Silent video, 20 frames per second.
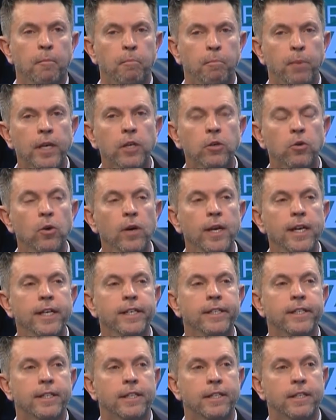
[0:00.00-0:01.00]
Bitcoin
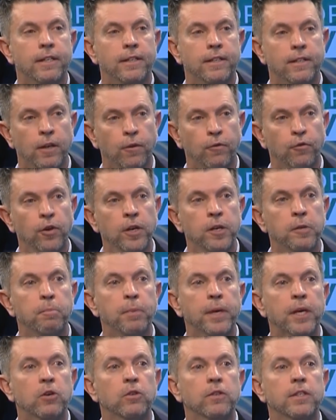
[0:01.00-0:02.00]
is different
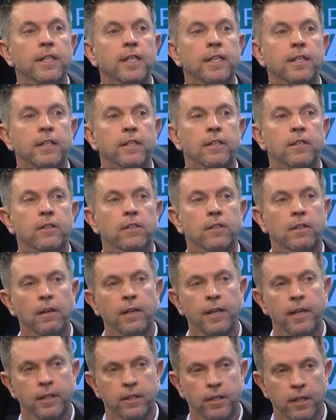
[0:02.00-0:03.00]
because it is still
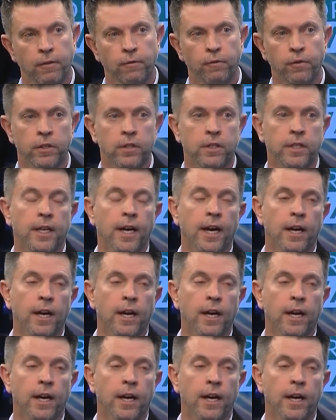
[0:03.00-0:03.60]
in its infancy.